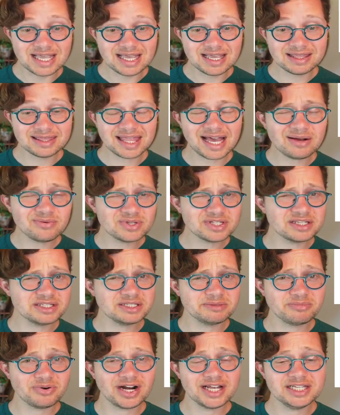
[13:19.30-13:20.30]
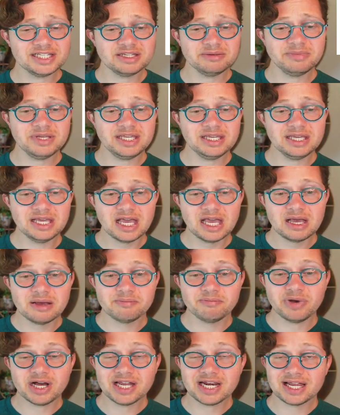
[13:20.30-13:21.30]
That was a surprise to me,
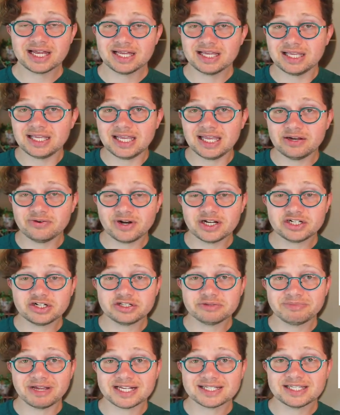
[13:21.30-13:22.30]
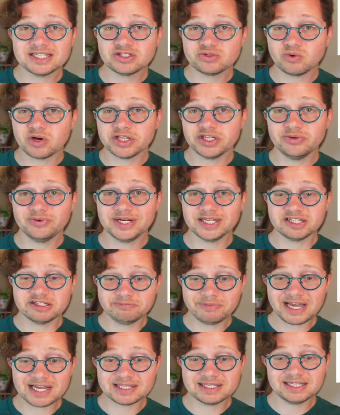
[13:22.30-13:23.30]
but in retrospect, it's what you would
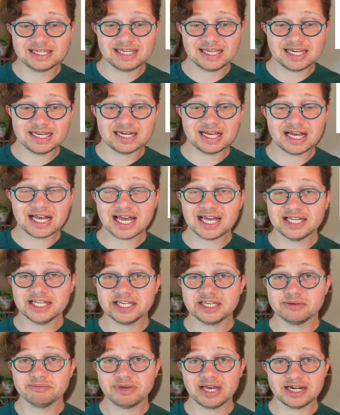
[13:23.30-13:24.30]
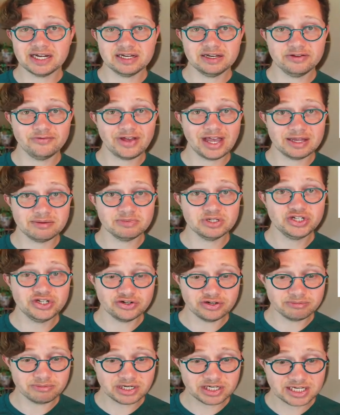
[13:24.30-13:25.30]
expect in a highly competitive and
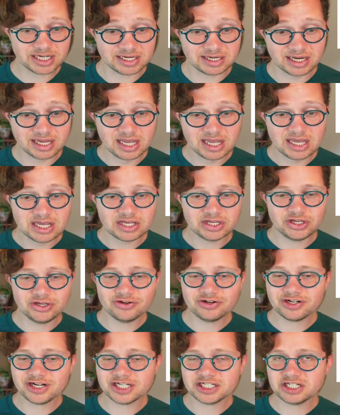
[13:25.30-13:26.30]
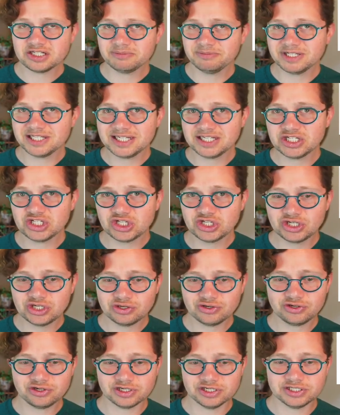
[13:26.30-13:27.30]
mature market. You're not just building
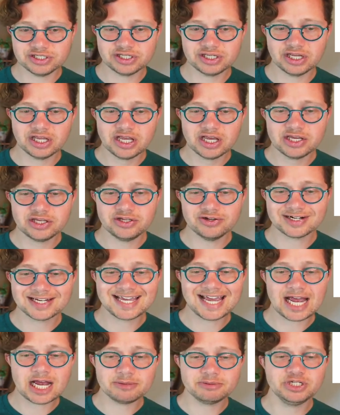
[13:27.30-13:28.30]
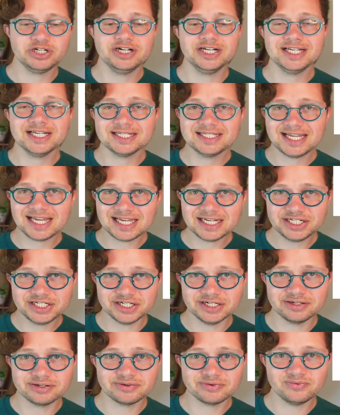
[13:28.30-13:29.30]
stores, you're capturing
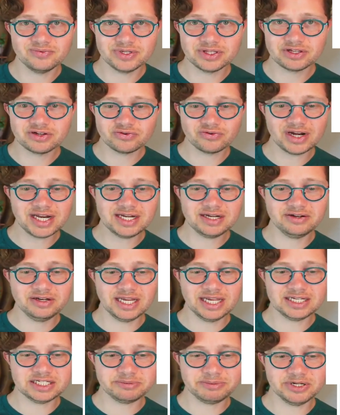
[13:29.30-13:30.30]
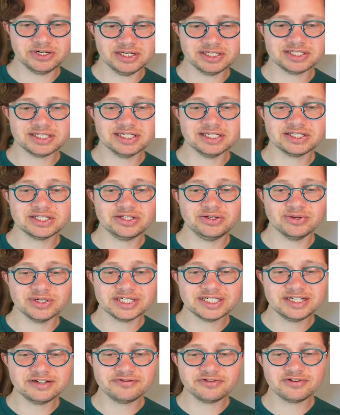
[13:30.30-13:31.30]
attention with great experiences. You are
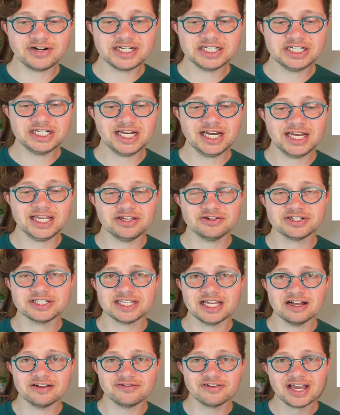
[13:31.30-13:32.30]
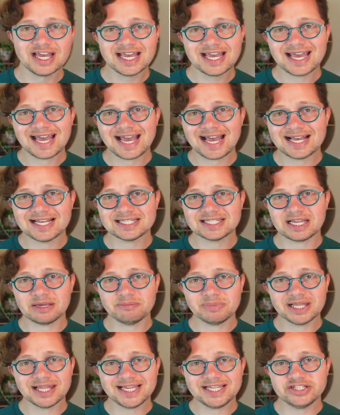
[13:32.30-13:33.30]
differentiating yourself as a
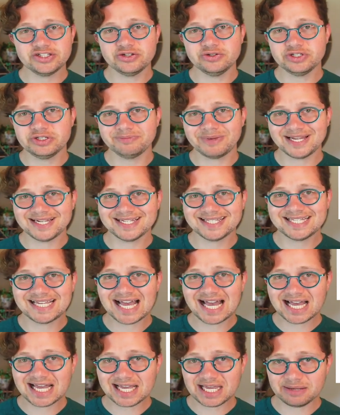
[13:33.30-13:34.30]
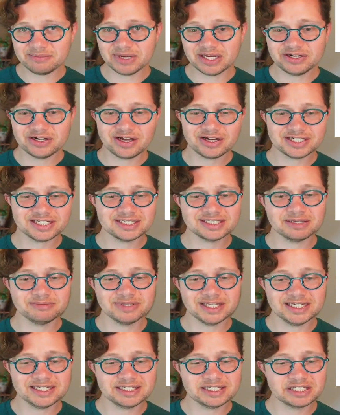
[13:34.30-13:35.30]
place to spend time and not just a
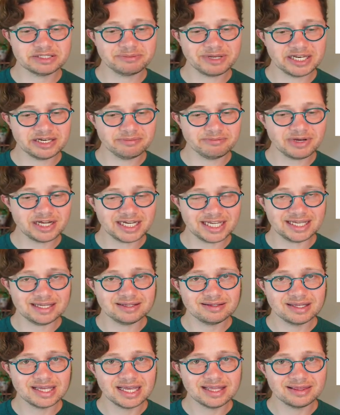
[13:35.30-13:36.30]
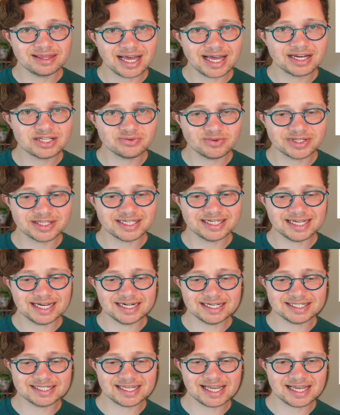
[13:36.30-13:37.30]
place to spend money. That is what the
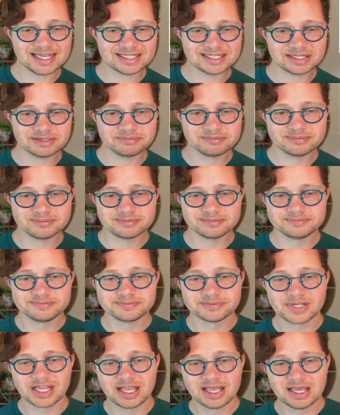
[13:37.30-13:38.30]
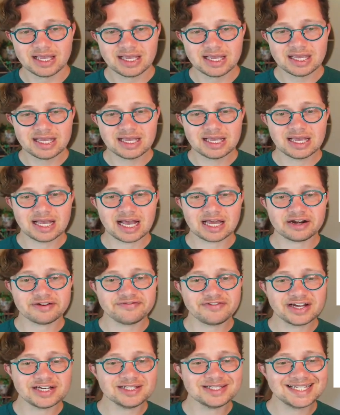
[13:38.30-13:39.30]
data says. And our
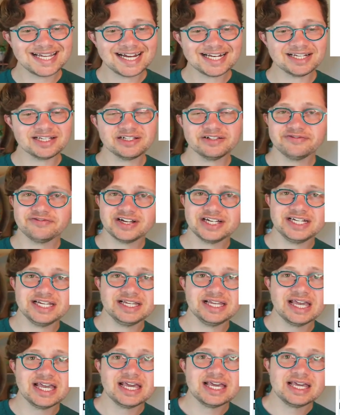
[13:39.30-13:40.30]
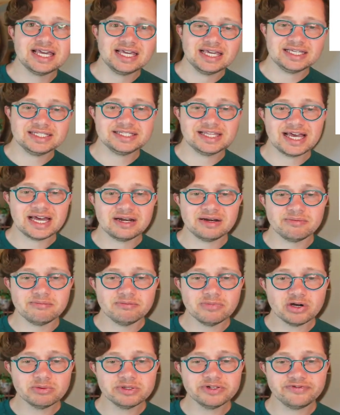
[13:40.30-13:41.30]
final technical finding is that
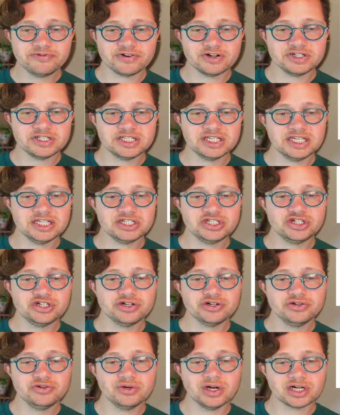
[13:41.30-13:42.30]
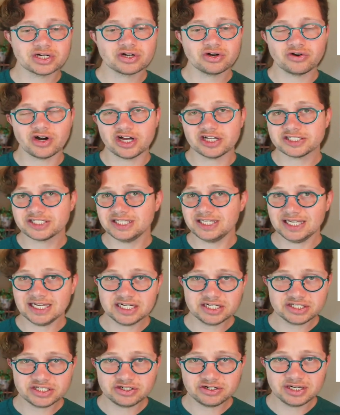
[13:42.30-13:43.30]
mobile first is true across the
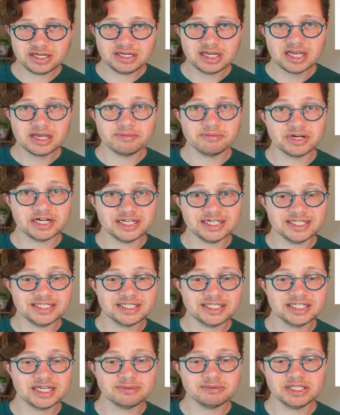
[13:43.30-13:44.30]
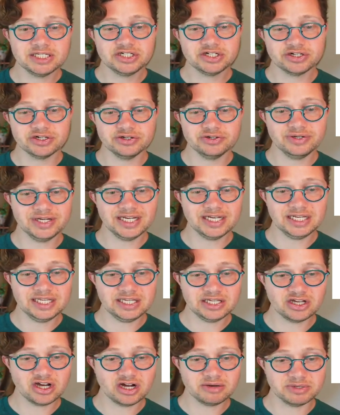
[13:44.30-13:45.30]
industry, but it is doubly true in
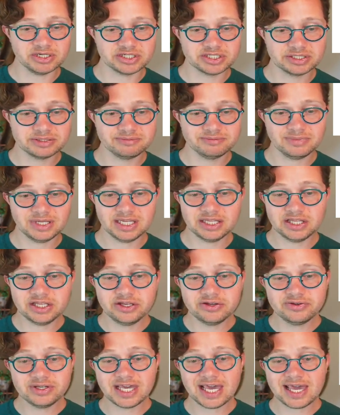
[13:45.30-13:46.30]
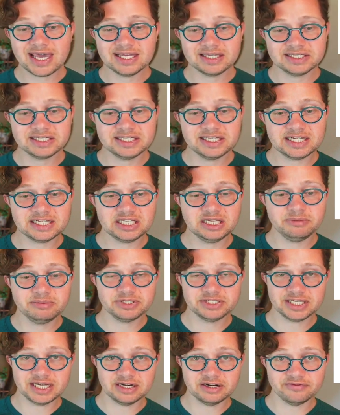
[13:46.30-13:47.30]
e-commerce. In the UK,
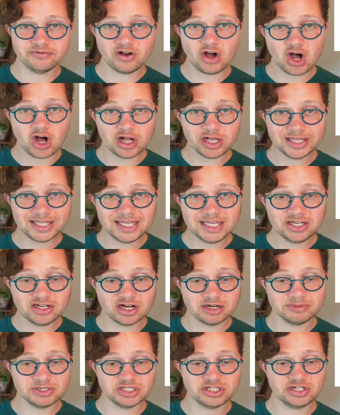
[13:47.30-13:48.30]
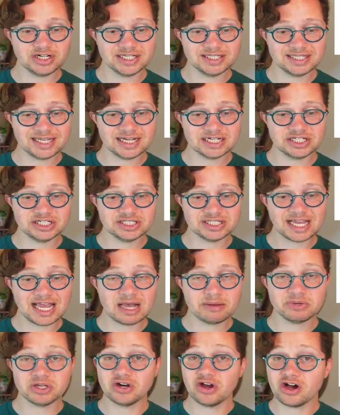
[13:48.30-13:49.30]
60% of all e-commerce transactions
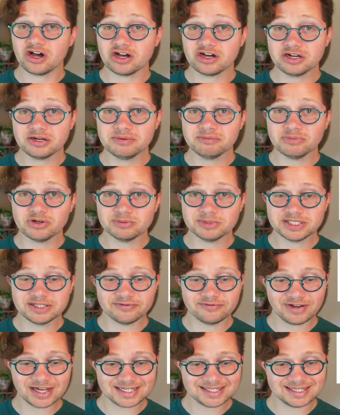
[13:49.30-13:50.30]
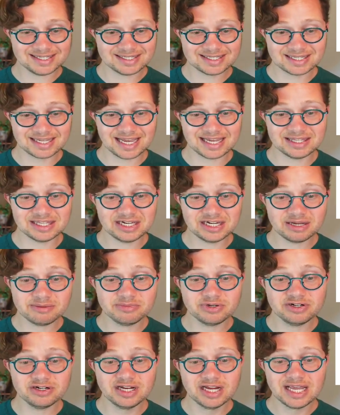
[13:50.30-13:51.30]
happen on mobile devices, and the
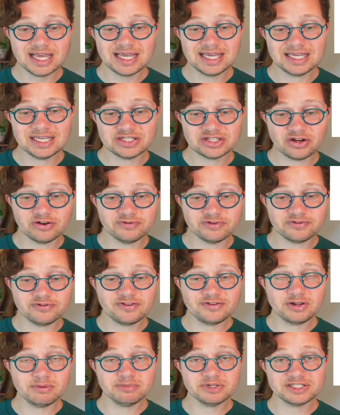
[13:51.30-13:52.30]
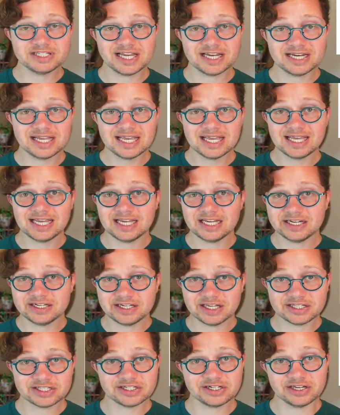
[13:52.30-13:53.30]
number is over 50% in a
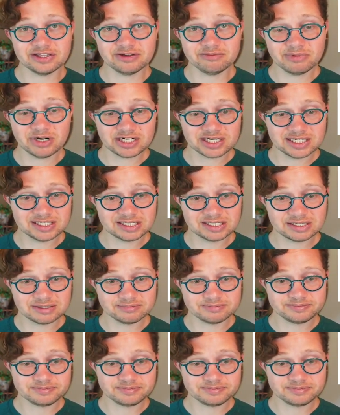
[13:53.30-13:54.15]
dozen other markets.